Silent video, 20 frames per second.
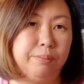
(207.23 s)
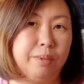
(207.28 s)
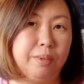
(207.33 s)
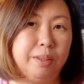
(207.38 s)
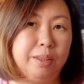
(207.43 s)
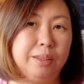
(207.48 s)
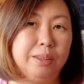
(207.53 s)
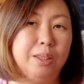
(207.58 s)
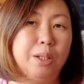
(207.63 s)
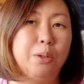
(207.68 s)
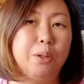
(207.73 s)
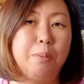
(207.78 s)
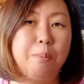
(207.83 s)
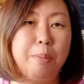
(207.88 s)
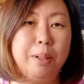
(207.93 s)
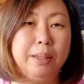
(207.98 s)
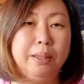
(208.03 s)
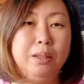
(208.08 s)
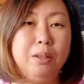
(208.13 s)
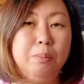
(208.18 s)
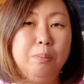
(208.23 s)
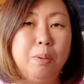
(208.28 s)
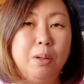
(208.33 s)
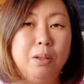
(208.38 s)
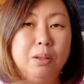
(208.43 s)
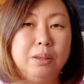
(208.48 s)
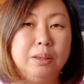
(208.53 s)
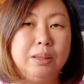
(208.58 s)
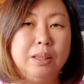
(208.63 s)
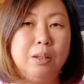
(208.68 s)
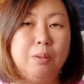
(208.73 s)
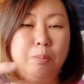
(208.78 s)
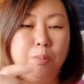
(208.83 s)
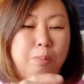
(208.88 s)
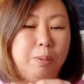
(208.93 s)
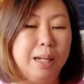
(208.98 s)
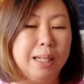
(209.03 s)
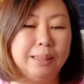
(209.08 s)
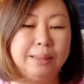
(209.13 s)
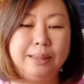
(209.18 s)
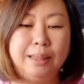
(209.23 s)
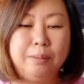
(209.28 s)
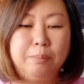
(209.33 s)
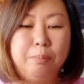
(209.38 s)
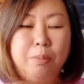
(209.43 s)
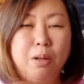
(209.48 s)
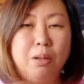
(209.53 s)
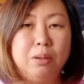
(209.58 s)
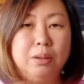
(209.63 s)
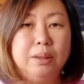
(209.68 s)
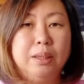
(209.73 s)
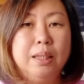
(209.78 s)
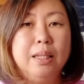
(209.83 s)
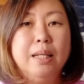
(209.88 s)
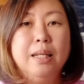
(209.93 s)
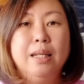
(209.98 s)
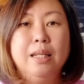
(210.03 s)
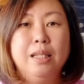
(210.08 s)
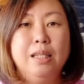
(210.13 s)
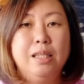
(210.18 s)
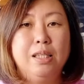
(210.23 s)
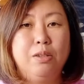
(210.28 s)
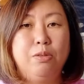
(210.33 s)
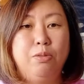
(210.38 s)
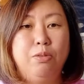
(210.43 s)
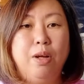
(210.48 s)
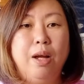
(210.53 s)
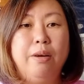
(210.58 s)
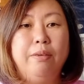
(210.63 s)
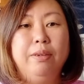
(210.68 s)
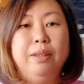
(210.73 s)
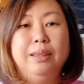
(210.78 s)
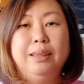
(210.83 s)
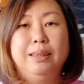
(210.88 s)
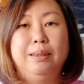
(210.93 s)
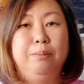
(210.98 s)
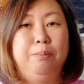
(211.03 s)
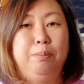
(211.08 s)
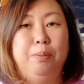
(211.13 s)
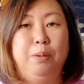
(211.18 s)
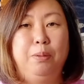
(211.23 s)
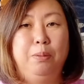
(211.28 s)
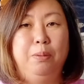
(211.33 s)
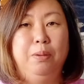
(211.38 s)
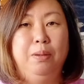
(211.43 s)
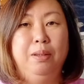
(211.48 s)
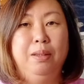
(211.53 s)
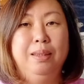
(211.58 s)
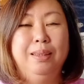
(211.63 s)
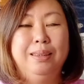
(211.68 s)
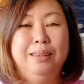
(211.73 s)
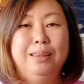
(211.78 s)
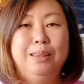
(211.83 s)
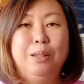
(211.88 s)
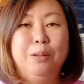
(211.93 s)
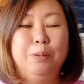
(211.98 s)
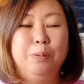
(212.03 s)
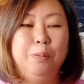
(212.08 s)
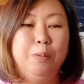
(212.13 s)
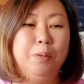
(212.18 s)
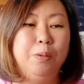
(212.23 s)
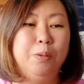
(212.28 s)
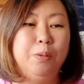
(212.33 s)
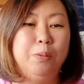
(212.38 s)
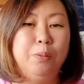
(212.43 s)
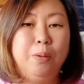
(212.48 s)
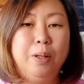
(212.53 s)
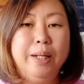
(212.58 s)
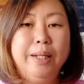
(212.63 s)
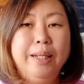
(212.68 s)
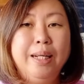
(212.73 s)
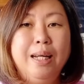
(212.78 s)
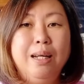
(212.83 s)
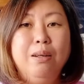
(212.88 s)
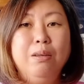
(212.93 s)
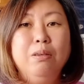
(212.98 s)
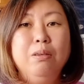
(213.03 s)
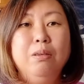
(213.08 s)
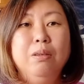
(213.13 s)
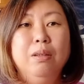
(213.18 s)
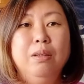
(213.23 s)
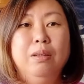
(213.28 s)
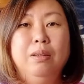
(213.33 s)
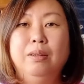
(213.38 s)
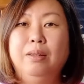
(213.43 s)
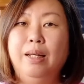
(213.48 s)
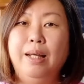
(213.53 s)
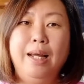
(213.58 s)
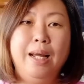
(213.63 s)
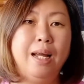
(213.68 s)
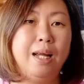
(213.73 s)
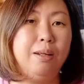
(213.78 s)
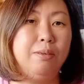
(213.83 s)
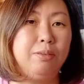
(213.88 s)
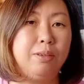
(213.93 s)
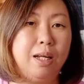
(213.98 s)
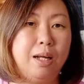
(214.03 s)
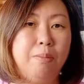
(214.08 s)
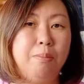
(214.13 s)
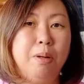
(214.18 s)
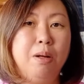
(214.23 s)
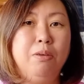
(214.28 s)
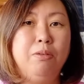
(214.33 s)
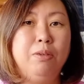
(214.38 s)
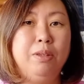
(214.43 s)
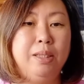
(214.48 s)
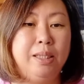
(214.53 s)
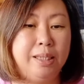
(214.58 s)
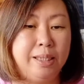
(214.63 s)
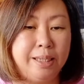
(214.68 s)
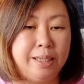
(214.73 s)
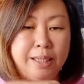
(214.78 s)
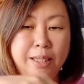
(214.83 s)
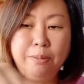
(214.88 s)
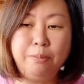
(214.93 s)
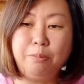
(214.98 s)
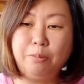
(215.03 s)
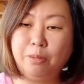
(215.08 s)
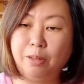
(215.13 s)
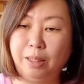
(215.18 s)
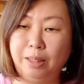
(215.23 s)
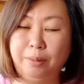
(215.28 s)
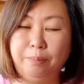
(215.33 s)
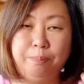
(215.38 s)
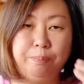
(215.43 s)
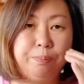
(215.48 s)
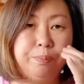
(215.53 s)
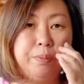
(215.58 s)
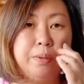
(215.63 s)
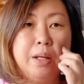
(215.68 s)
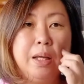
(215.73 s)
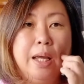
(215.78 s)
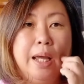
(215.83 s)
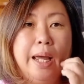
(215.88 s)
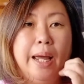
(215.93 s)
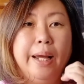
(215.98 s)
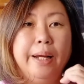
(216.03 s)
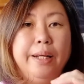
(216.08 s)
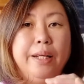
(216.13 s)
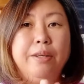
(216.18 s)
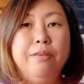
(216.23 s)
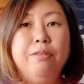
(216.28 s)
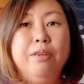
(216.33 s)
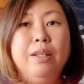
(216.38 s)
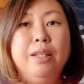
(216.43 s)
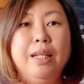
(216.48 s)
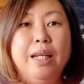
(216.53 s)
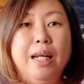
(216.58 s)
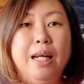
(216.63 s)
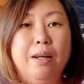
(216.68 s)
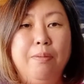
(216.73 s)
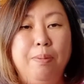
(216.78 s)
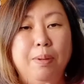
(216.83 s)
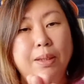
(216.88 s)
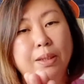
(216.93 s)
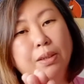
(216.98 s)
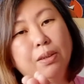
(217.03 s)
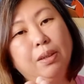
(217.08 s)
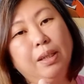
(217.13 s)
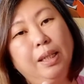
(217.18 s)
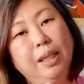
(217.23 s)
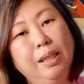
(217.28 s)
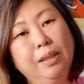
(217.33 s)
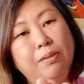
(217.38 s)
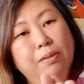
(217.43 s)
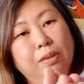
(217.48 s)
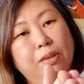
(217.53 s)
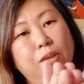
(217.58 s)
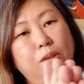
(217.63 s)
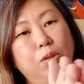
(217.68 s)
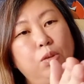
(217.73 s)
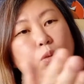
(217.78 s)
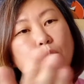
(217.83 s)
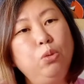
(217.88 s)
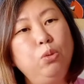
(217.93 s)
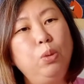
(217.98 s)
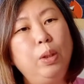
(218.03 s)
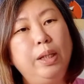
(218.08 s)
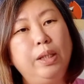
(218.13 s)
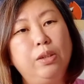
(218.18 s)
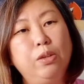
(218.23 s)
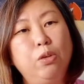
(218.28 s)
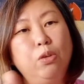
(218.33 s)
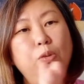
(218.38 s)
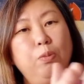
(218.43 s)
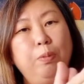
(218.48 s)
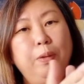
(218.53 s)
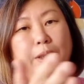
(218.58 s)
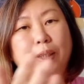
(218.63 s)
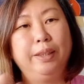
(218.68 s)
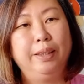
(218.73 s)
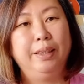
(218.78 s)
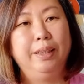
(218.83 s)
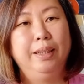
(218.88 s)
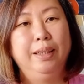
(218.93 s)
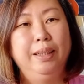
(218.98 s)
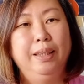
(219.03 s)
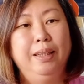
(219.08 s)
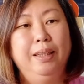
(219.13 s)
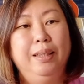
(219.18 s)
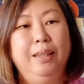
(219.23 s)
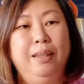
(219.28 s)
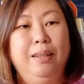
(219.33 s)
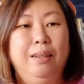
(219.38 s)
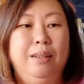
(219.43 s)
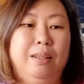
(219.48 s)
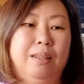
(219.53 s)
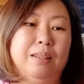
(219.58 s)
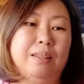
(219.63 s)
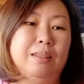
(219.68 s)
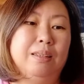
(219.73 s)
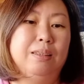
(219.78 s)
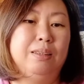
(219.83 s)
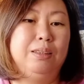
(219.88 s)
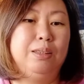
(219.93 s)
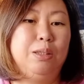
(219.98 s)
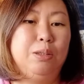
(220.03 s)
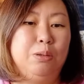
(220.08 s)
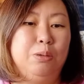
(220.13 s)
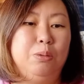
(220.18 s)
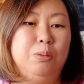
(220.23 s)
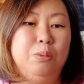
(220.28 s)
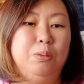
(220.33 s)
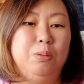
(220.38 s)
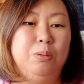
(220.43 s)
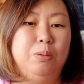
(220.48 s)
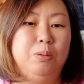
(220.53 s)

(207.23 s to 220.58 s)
So a metal box or plastic box is very simple. So right now, they have come out with a zip one. And even they have pencil case with 2 ways open. So